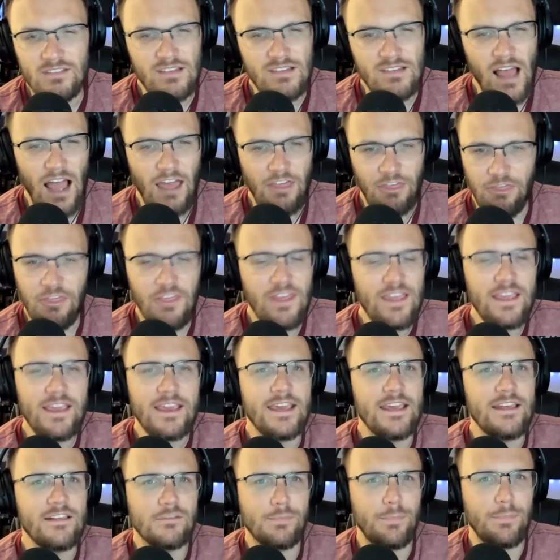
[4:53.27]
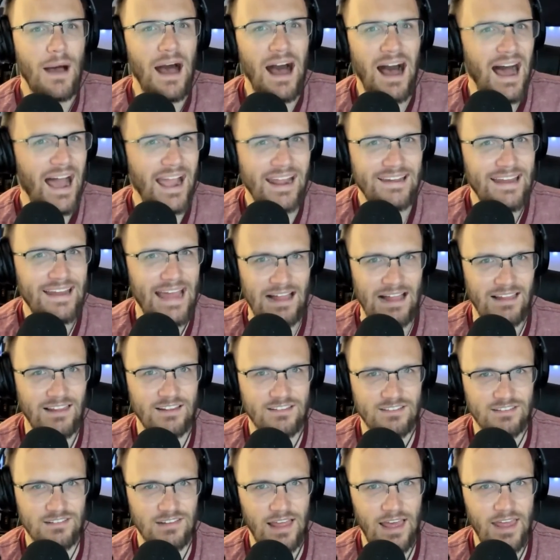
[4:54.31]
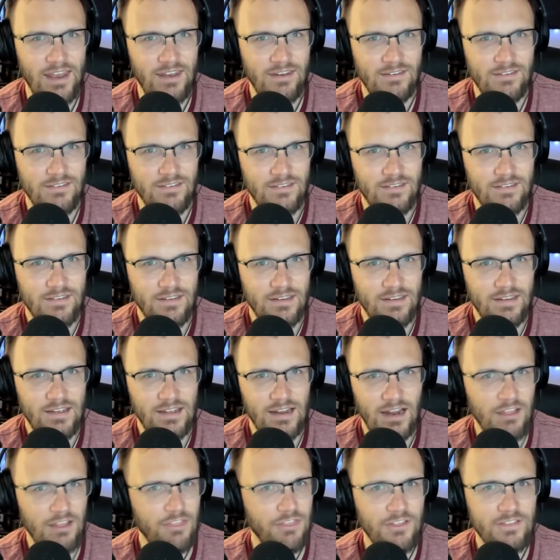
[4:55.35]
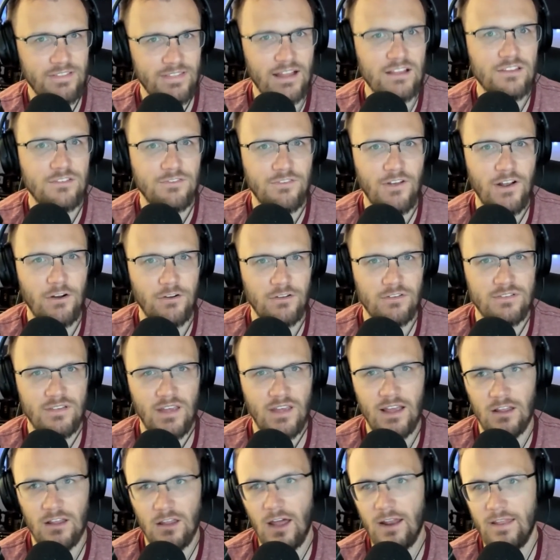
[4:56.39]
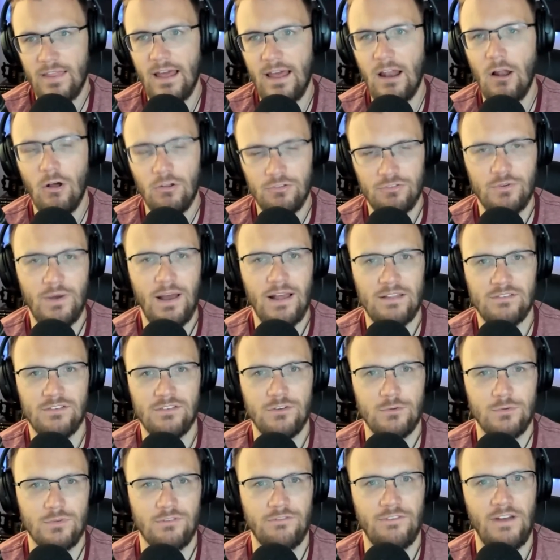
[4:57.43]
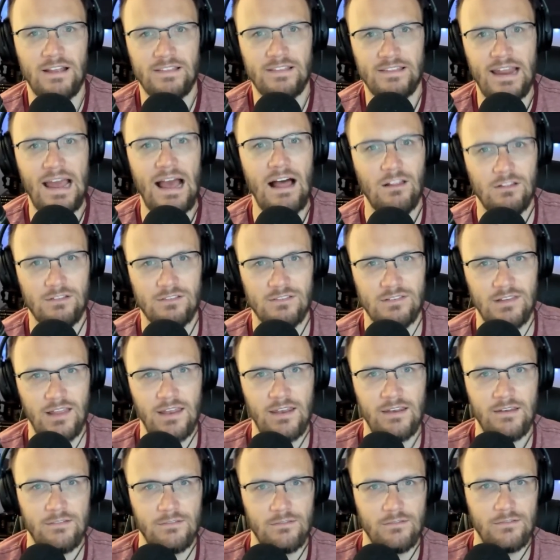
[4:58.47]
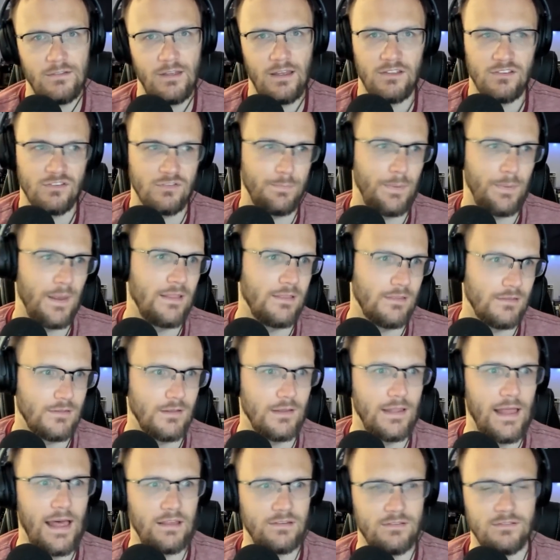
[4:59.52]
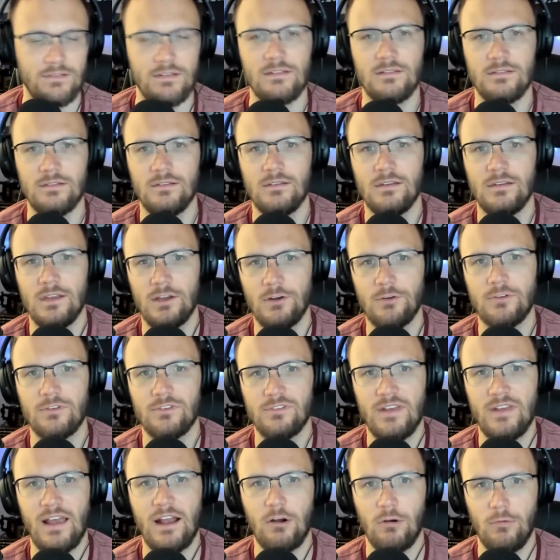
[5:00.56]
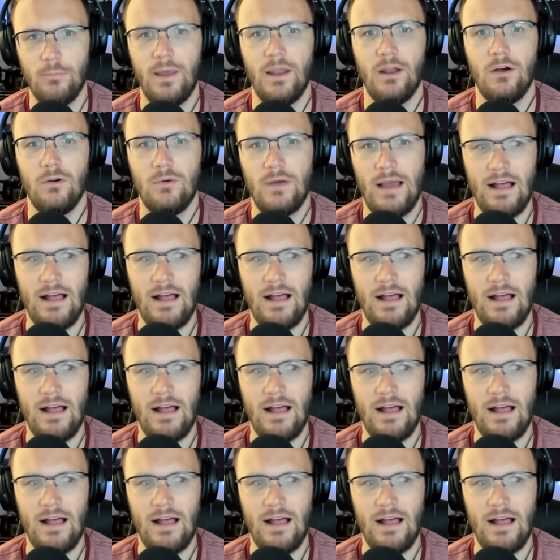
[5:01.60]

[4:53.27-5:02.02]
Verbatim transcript: I think he's behind Alex Len, and I think that's fair to say. A lot of that also has to do with the fact that Alex Len has spent the last season here in Sacramento.